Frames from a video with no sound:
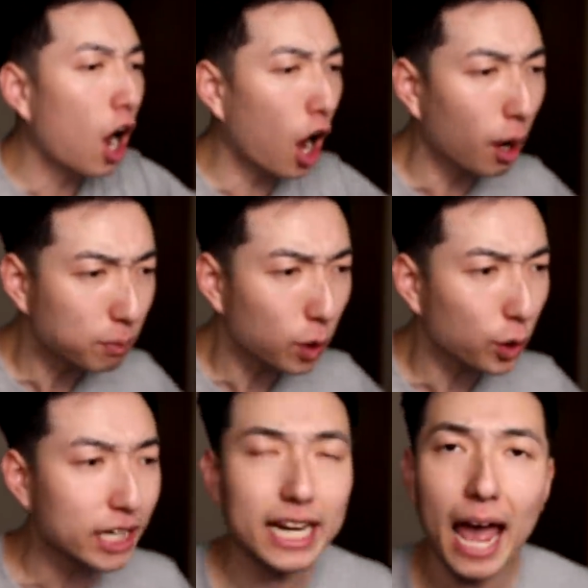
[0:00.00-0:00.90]

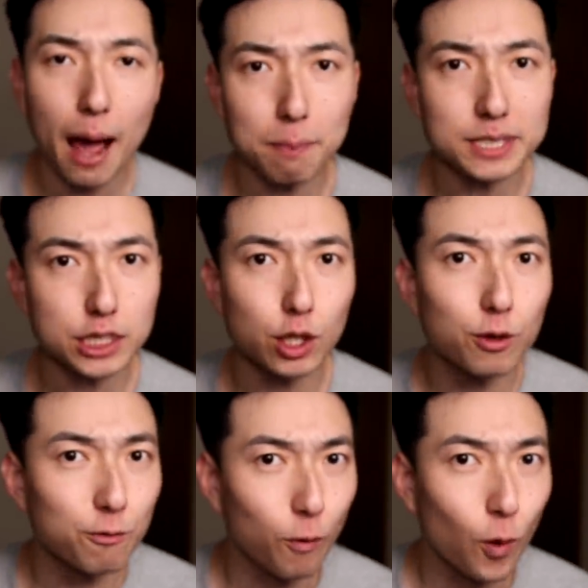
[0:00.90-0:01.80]
uploaded
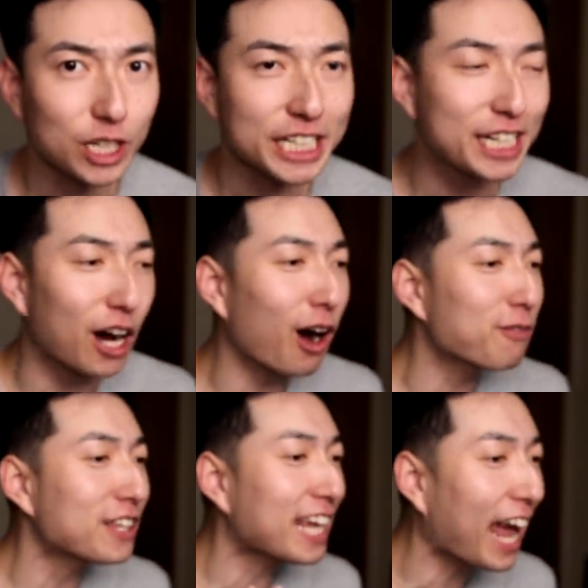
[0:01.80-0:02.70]
episode 14
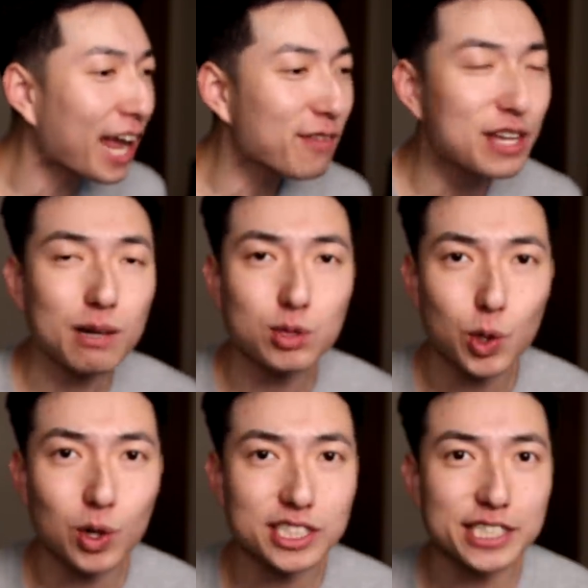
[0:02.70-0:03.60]
of the AVM
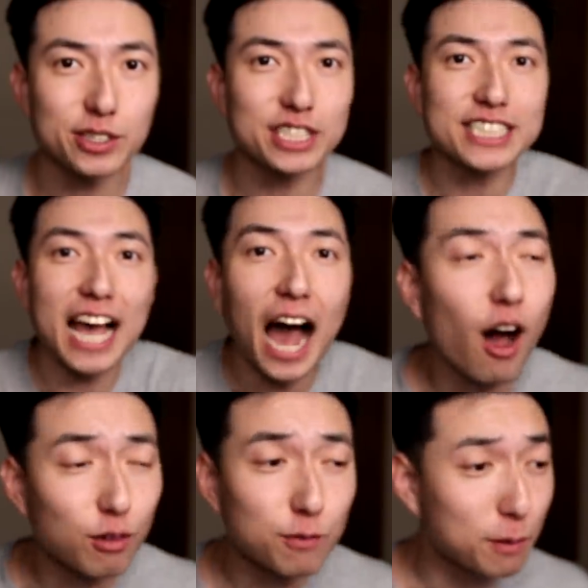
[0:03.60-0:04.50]
Shorts series
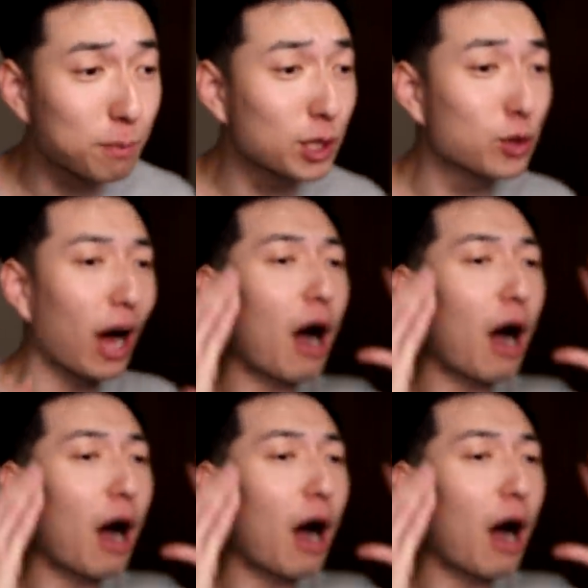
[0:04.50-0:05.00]
out of the blue.